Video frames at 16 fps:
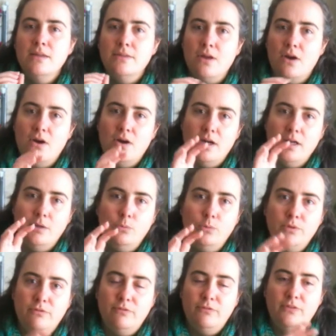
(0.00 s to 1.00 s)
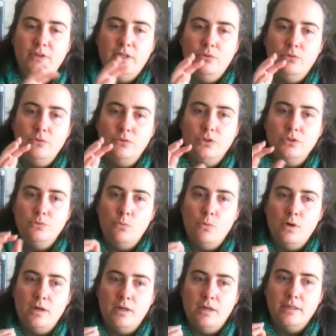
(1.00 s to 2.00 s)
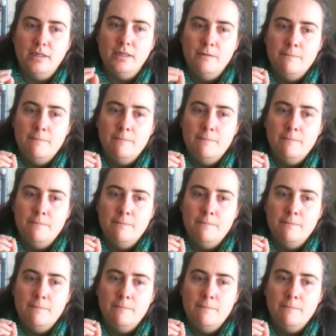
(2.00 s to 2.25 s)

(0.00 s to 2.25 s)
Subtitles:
that I would feel could work